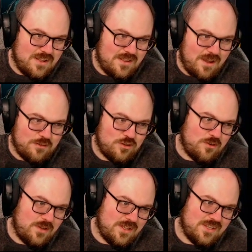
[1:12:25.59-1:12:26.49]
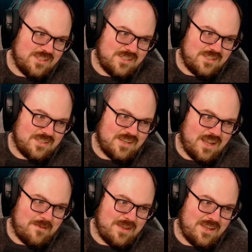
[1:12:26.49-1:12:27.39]
The outro is,
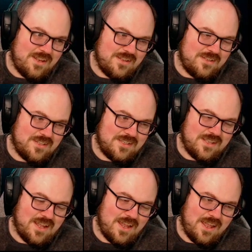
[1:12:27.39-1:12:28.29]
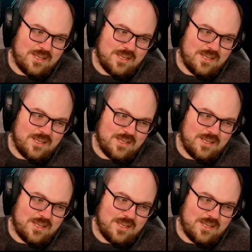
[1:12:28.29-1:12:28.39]
I mean, just uh,